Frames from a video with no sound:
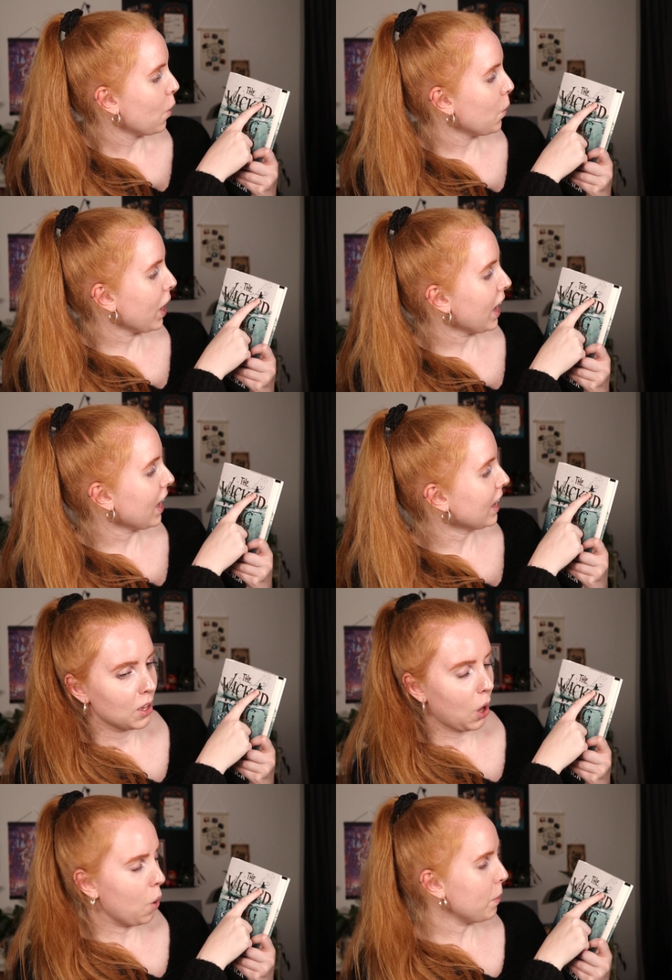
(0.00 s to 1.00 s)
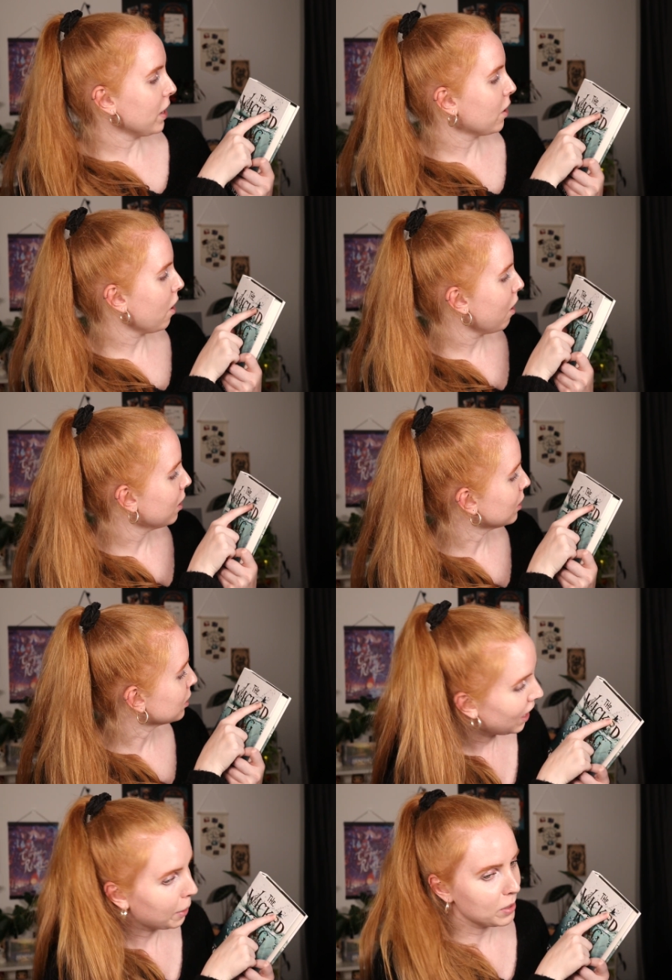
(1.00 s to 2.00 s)
Wait, oh my
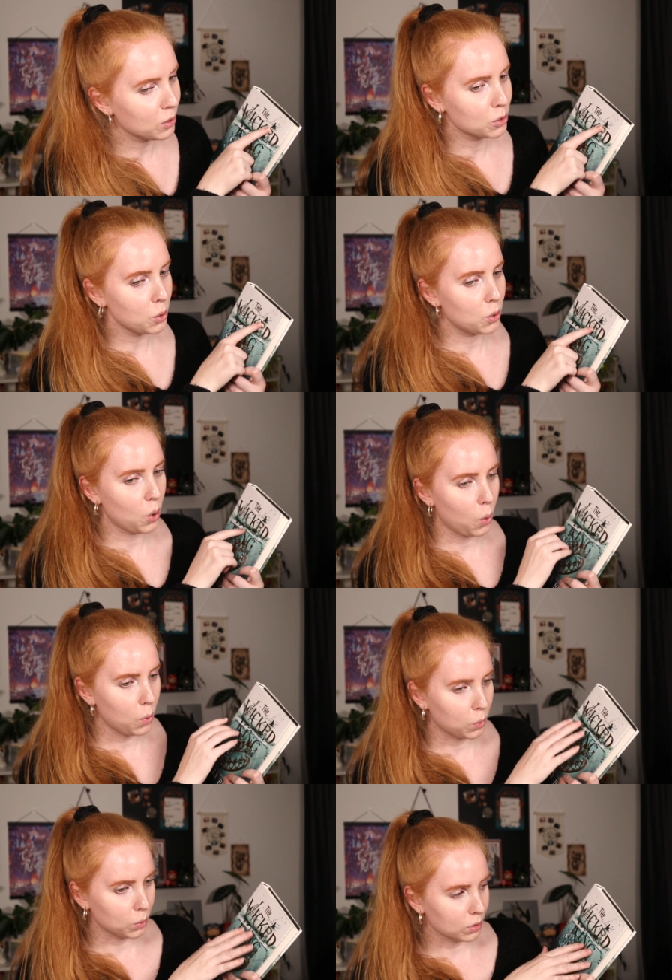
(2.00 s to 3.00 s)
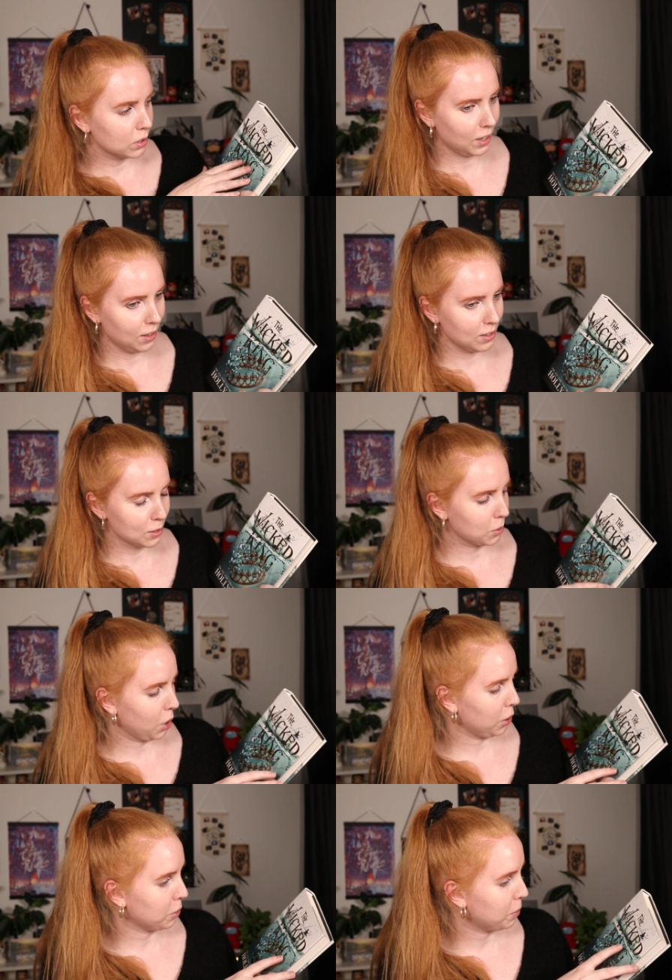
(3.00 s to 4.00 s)
gosh. I mean, there's no gold in this
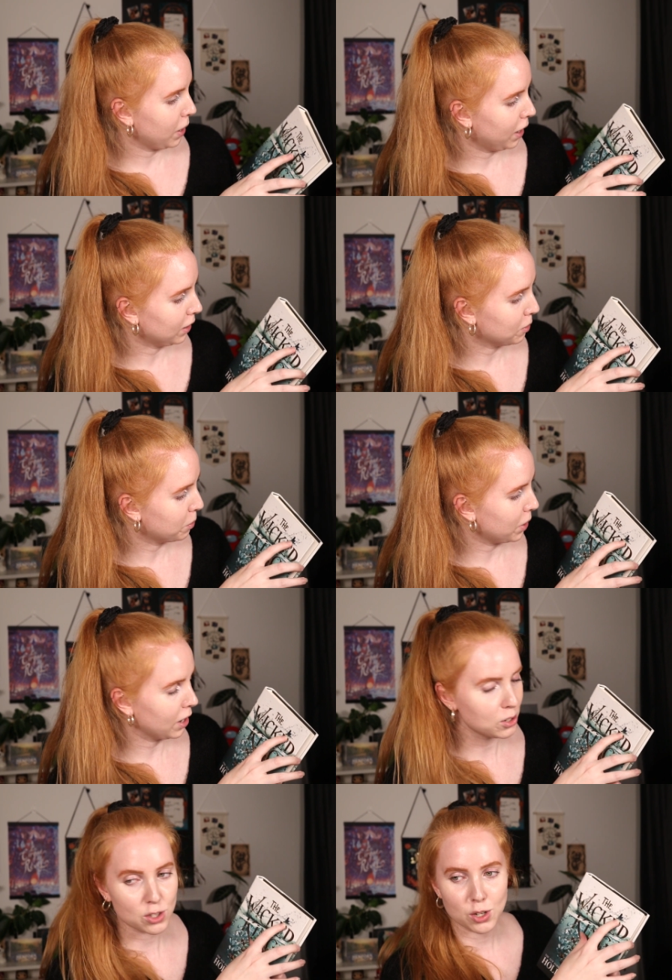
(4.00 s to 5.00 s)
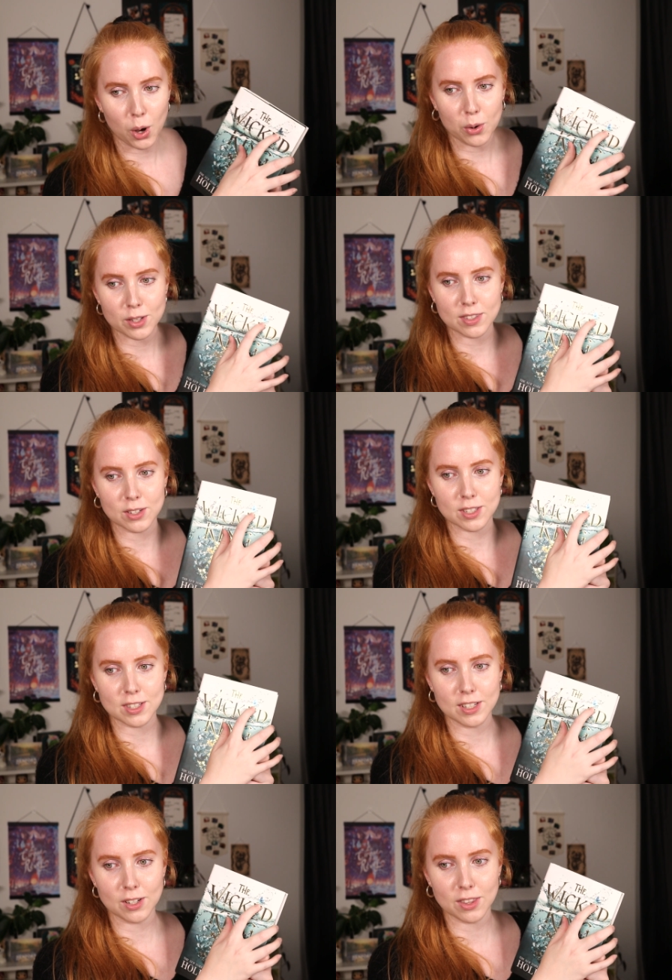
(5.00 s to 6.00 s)
color palette, but I just noticed there's this
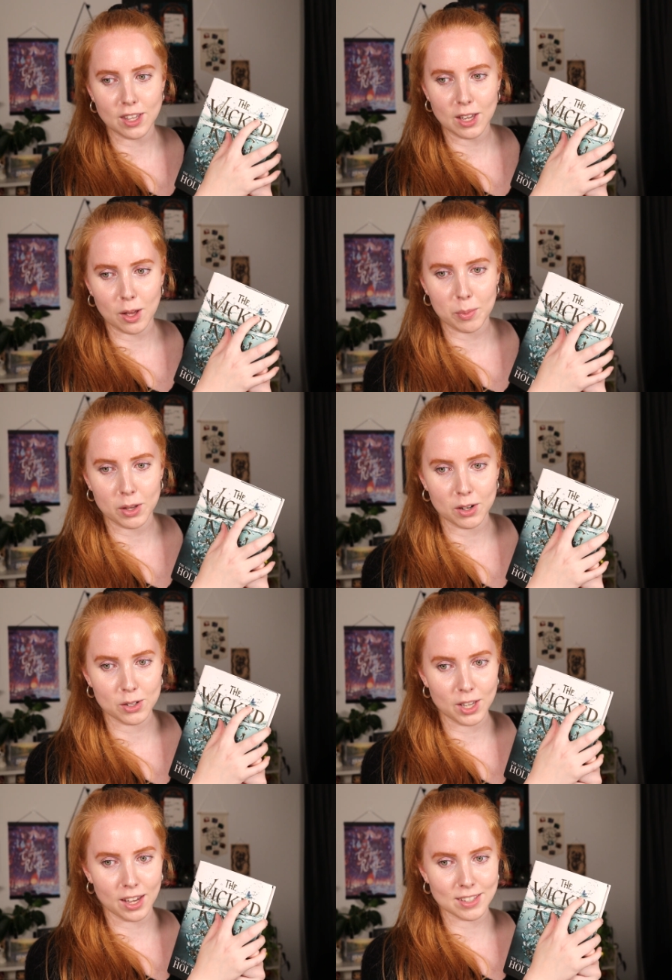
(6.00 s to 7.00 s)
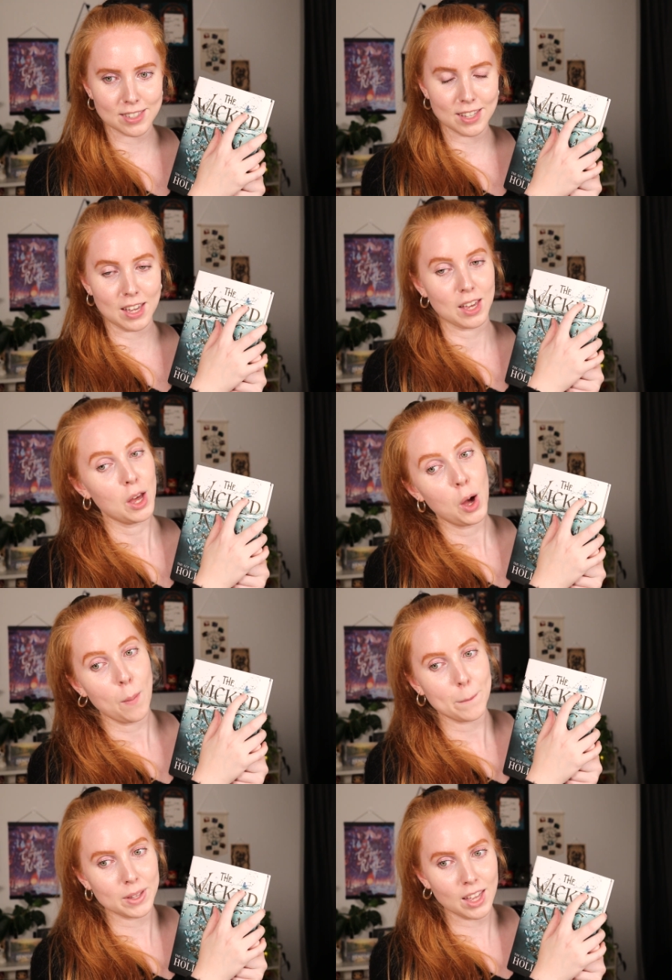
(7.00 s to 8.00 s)
little thing up here and you can't see.
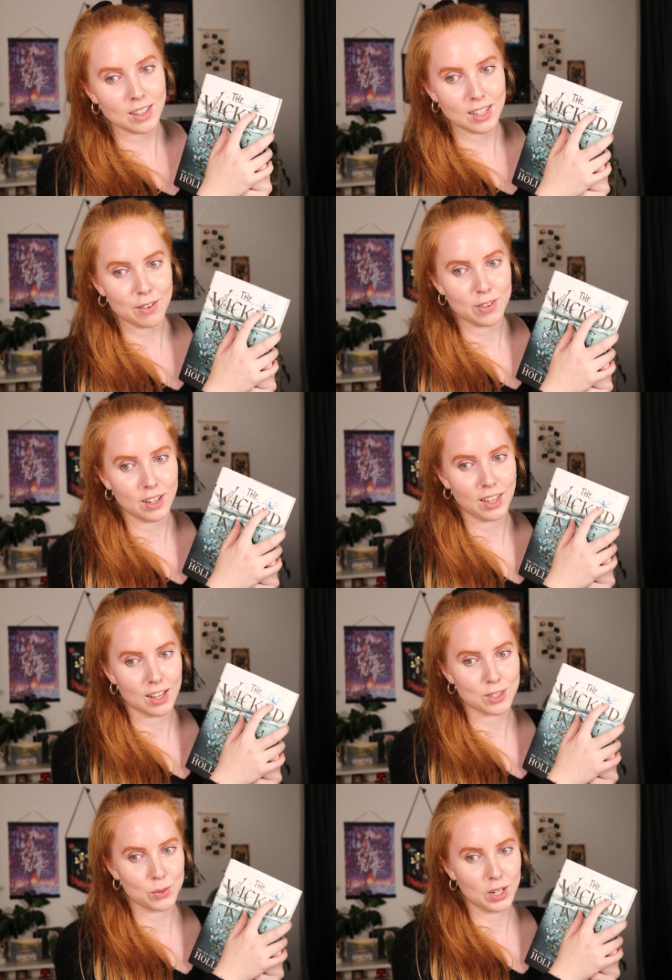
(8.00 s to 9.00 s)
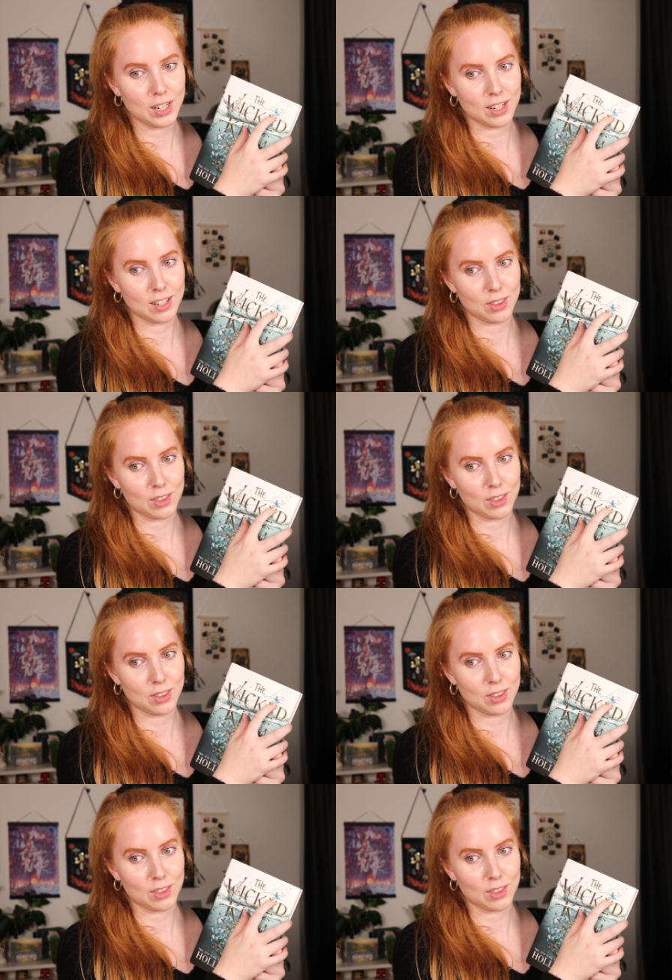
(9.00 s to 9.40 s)
But that definitely has green in it